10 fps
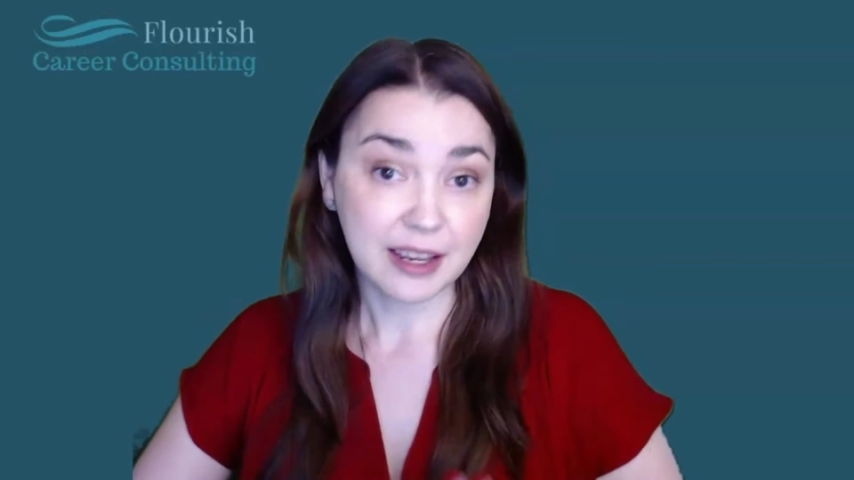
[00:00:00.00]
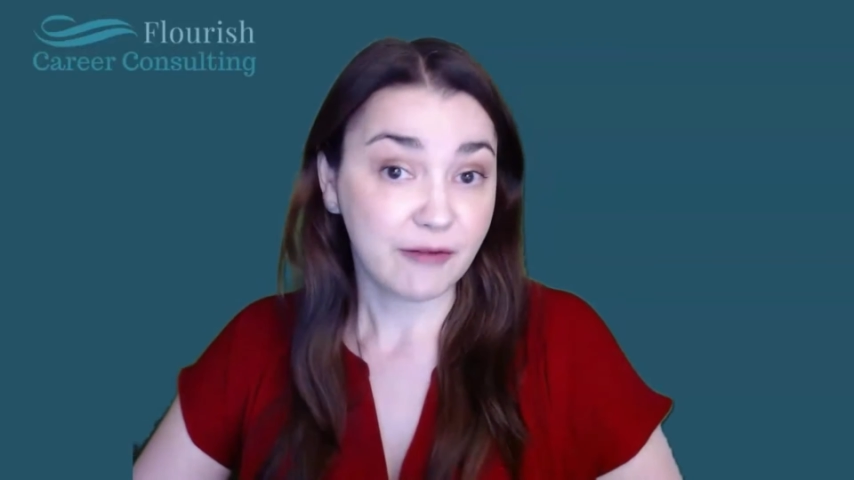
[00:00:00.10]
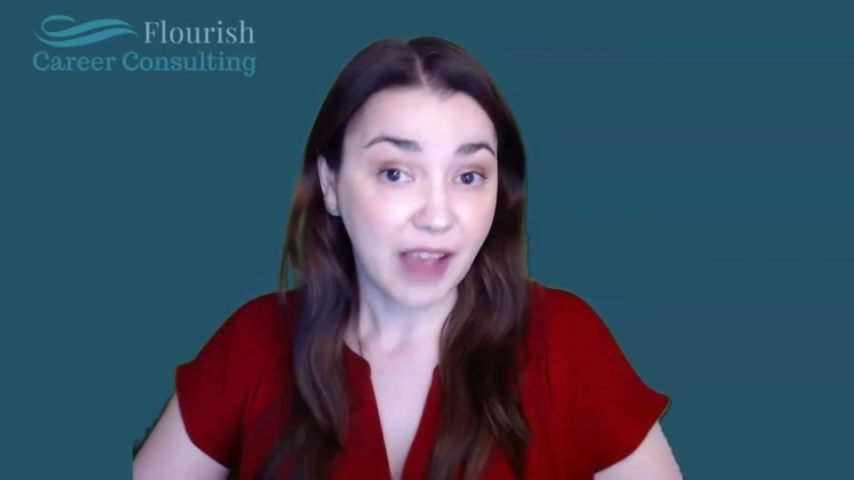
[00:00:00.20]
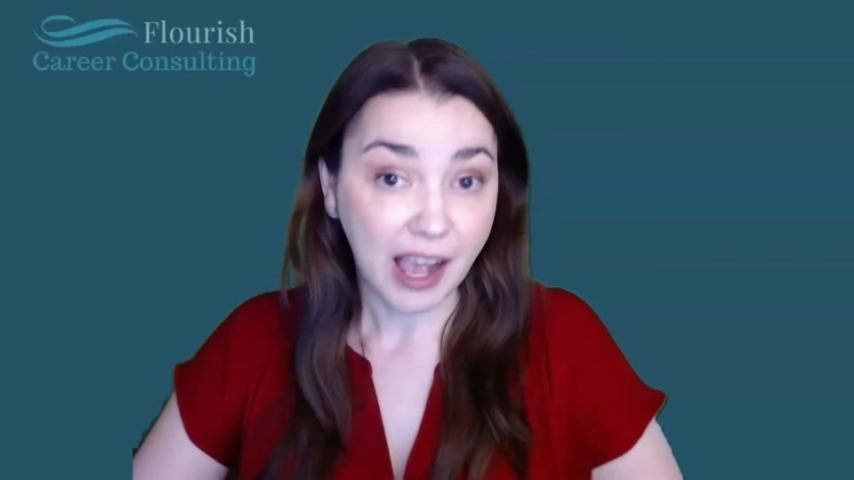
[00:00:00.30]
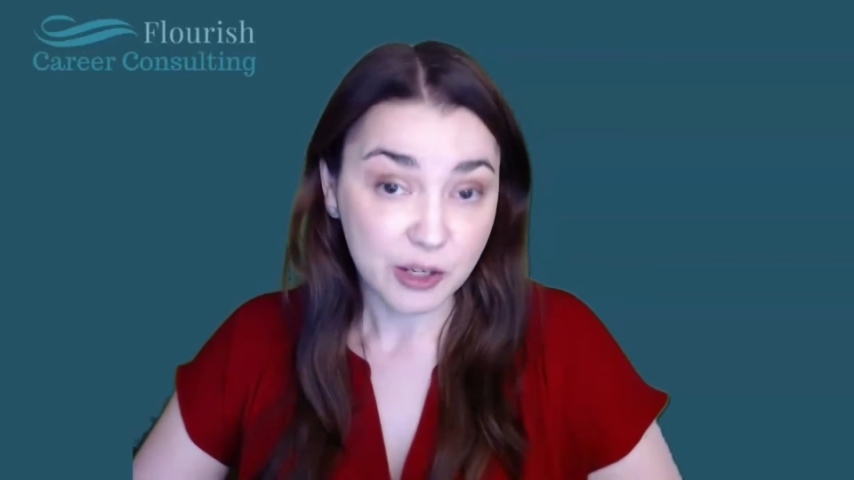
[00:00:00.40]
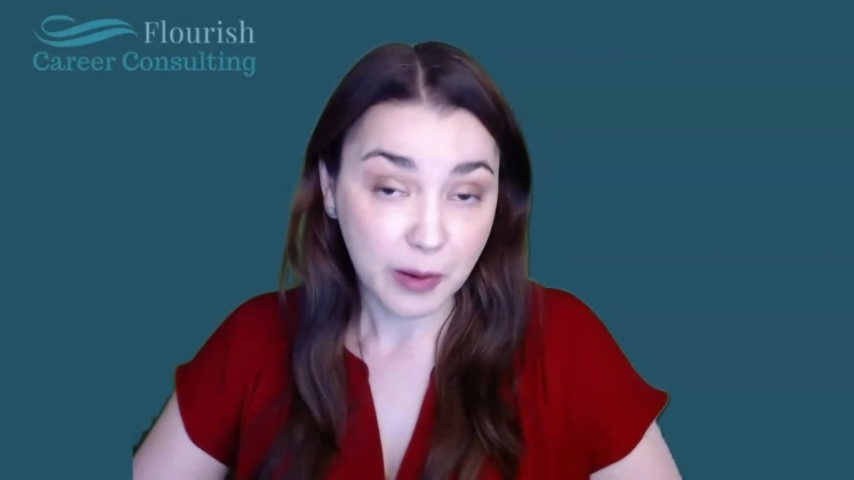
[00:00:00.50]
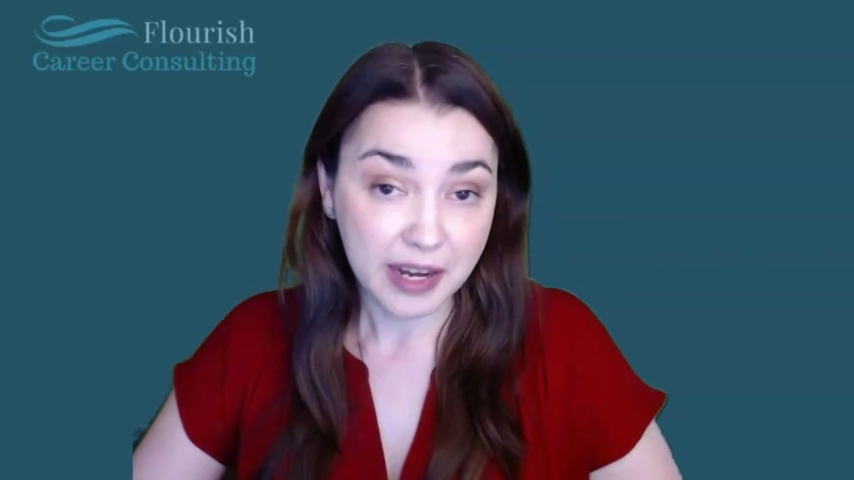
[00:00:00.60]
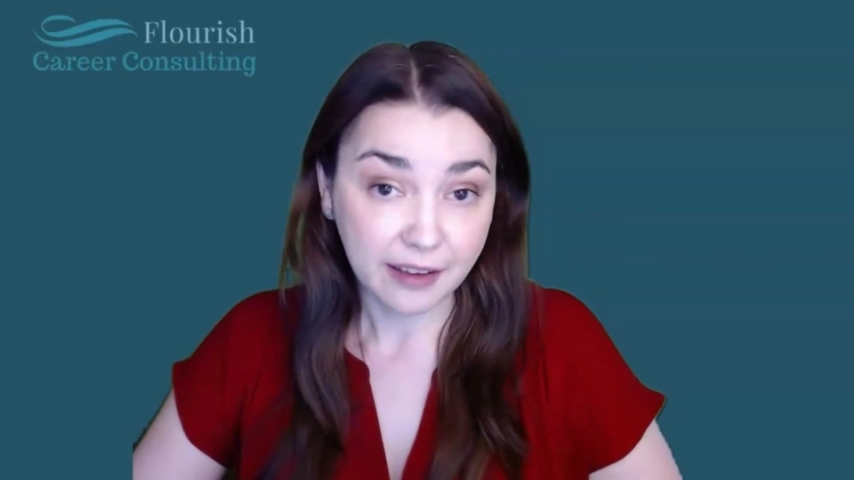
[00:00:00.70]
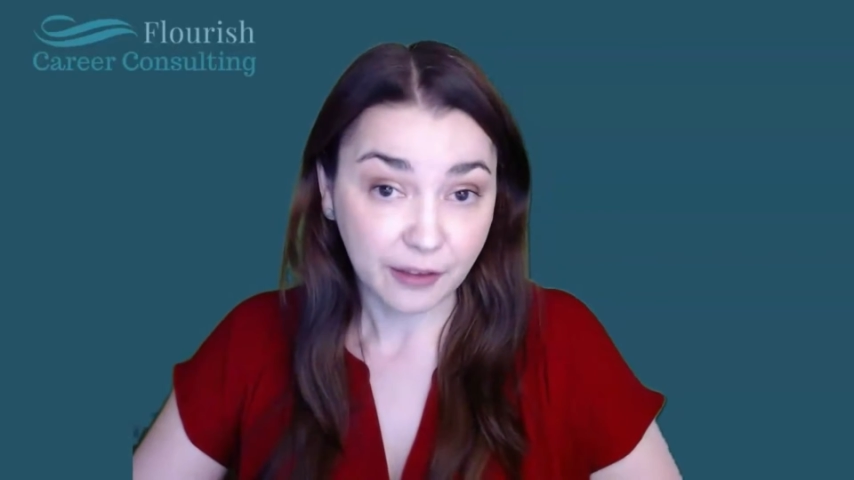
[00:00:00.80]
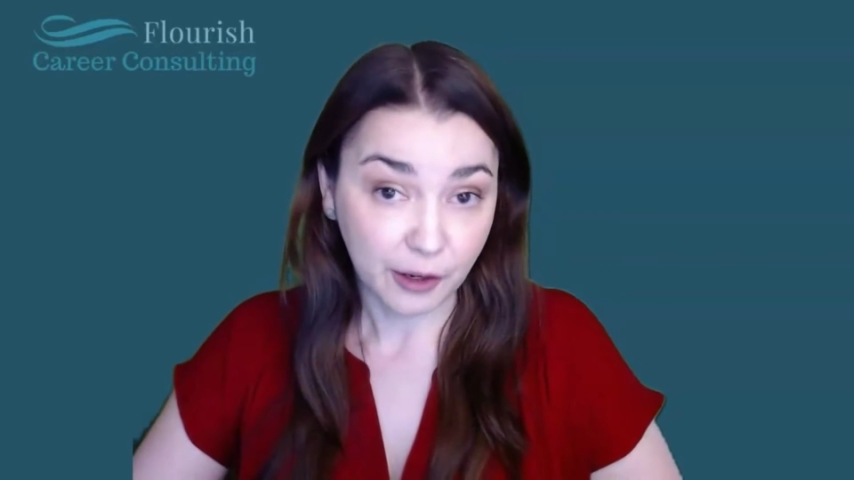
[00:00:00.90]

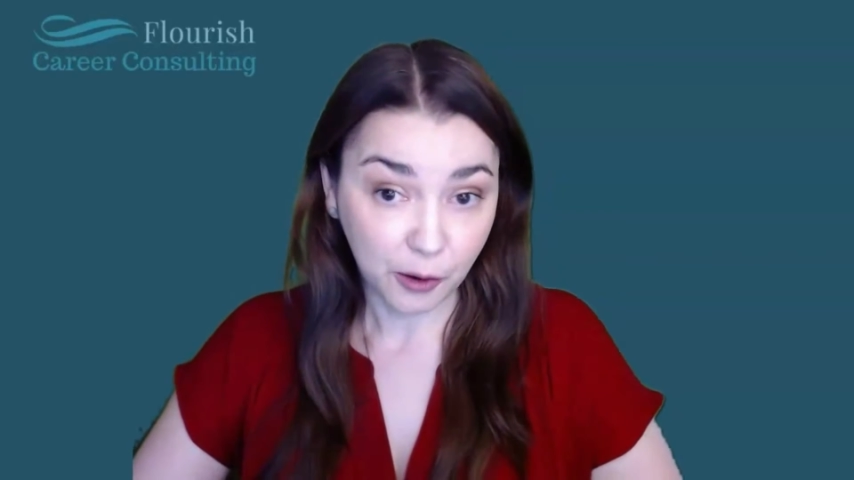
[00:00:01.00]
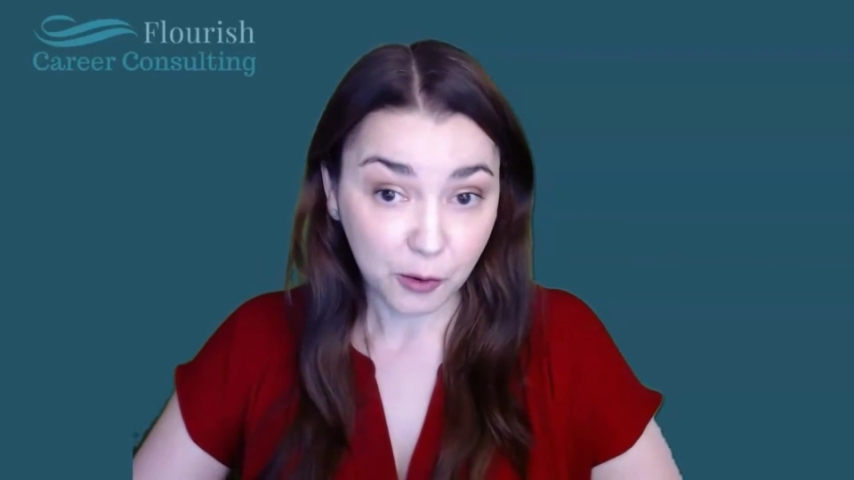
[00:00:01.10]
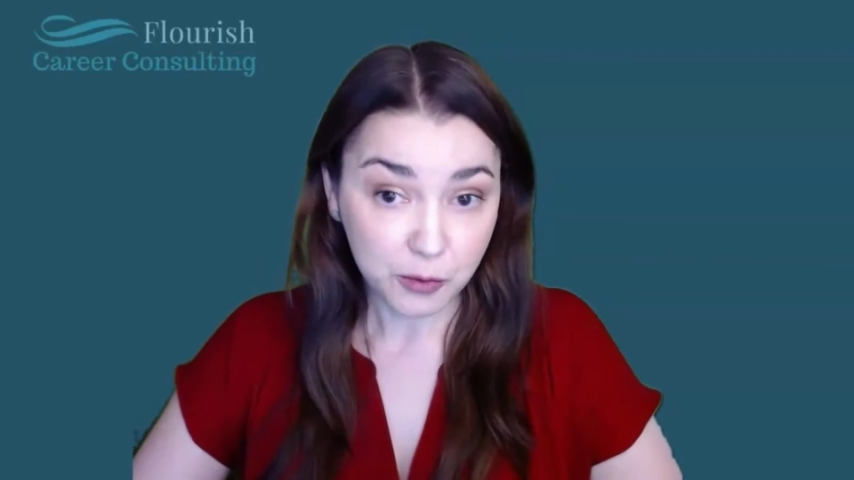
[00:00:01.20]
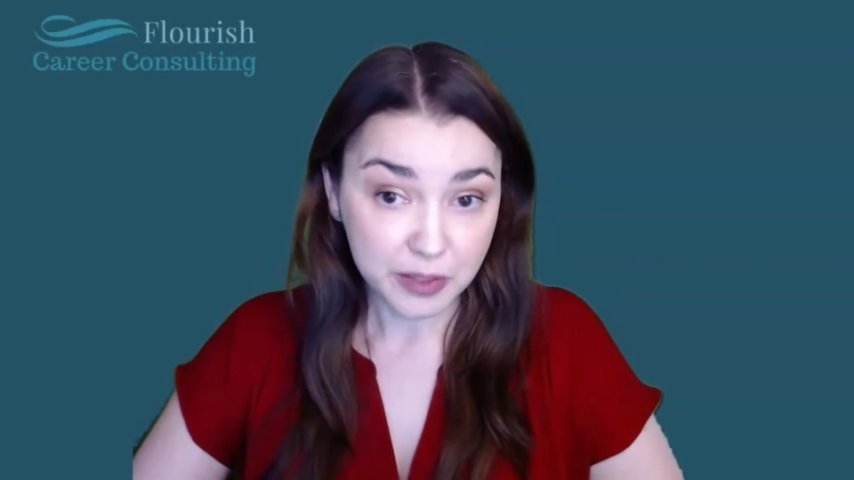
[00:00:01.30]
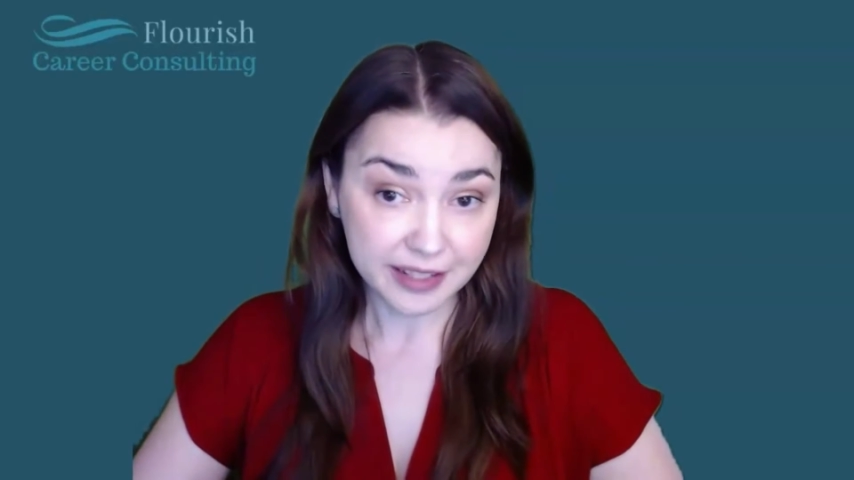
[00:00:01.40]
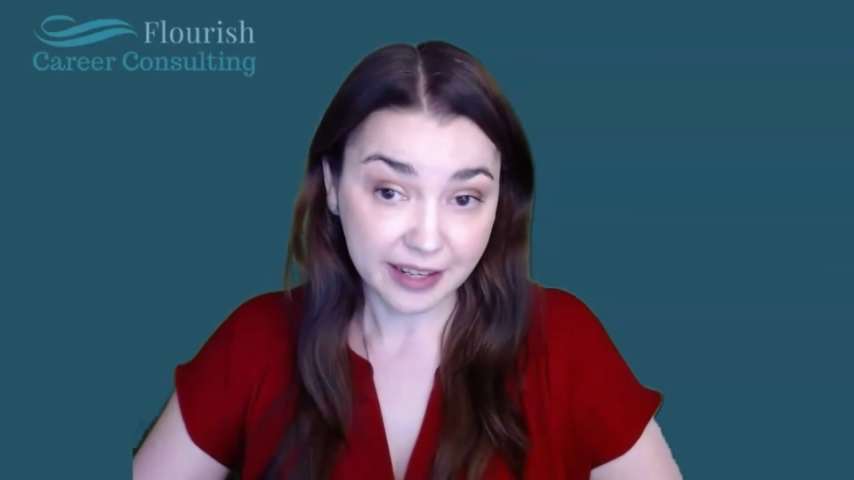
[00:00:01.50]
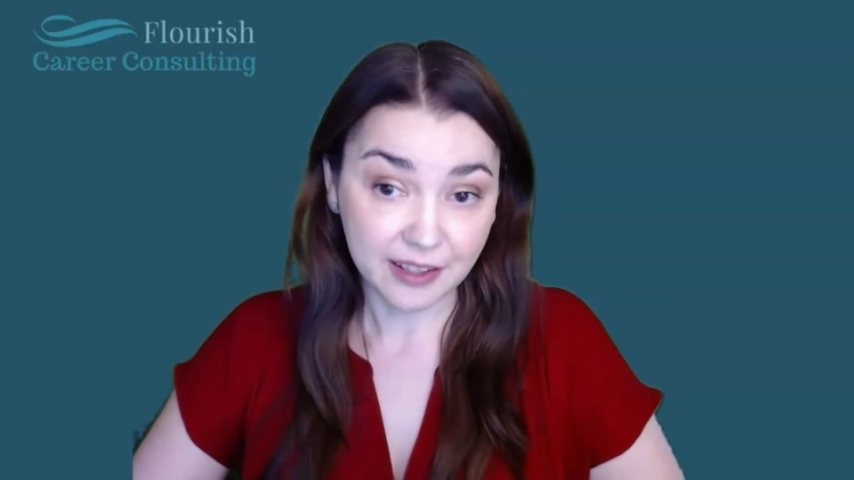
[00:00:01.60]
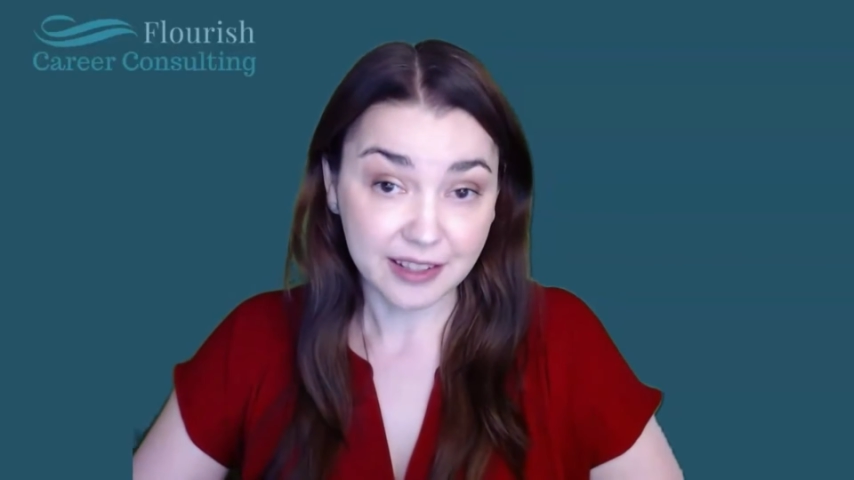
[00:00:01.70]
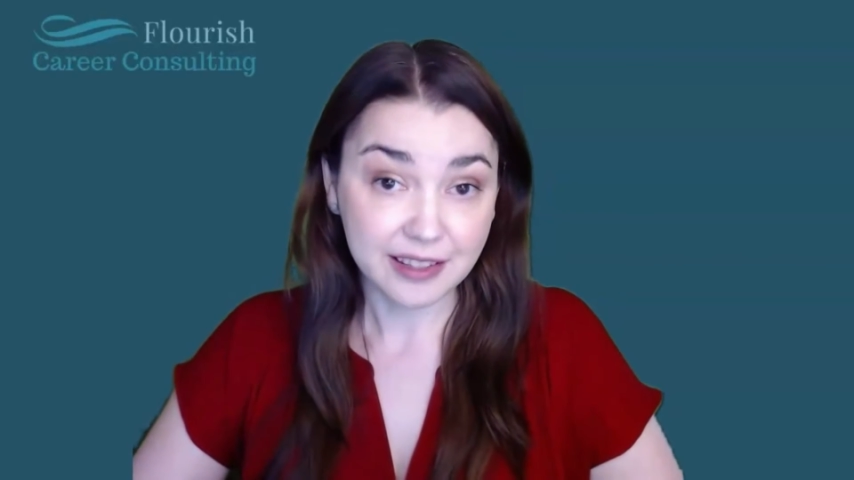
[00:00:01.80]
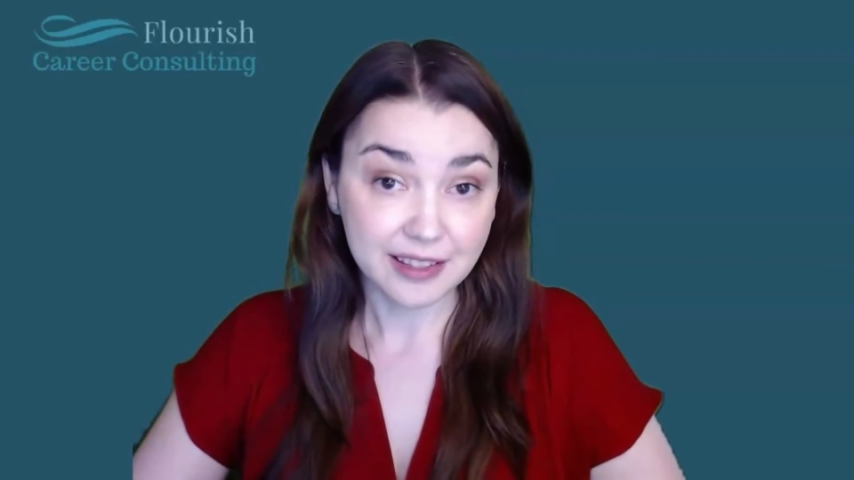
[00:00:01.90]
evaluating their own
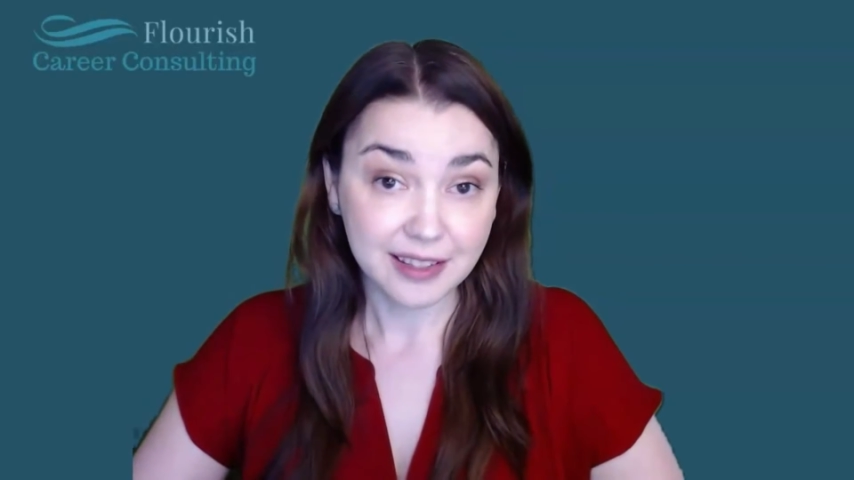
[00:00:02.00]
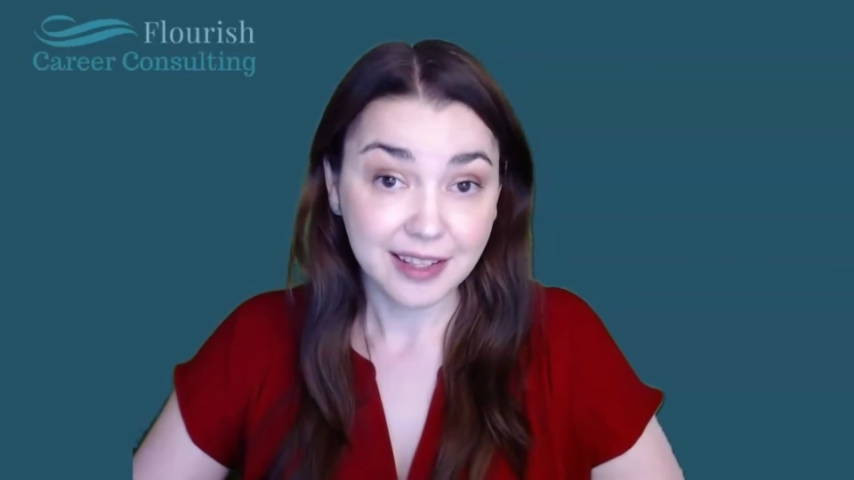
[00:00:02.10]
skills,